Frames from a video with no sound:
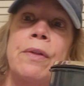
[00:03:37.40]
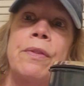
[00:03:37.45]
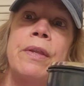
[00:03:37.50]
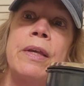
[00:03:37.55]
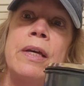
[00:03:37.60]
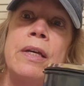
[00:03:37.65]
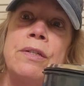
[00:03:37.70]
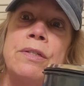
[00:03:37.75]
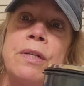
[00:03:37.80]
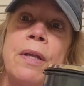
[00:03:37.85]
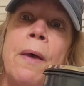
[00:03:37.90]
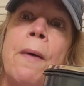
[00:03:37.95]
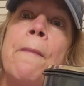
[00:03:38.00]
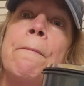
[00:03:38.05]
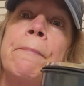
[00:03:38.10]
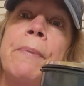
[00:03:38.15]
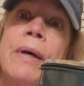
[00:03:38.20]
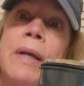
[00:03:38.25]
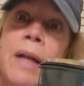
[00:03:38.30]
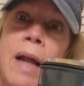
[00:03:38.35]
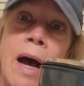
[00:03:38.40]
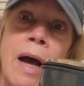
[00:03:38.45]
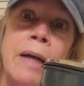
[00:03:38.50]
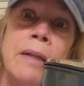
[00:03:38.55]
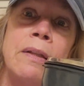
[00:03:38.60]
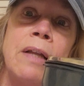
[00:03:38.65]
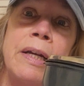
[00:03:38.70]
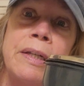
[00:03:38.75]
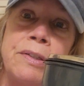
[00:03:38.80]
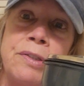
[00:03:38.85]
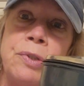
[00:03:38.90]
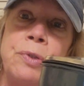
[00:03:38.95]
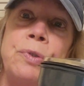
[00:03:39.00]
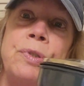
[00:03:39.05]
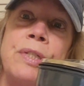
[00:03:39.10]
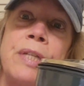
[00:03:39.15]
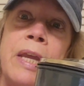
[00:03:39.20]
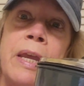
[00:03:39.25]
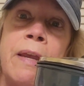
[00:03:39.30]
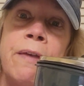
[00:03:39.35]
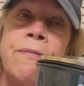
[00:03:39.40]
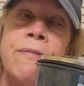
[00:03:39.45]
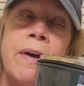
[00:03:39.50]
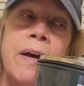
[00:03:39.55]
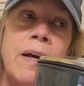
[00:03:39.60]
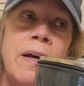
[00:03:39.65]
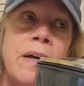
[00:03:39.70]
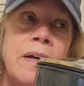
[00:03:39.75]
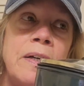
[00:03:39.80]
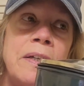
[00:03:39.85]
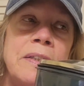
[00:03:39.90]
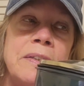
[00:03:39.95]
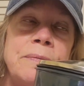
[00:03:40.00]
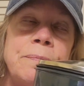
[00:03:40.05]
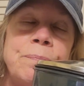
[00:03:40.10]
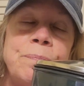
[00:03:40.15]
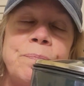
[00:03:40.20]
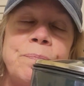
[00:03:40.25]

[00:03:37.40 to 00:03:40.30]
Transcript: this, but I like to save wattage.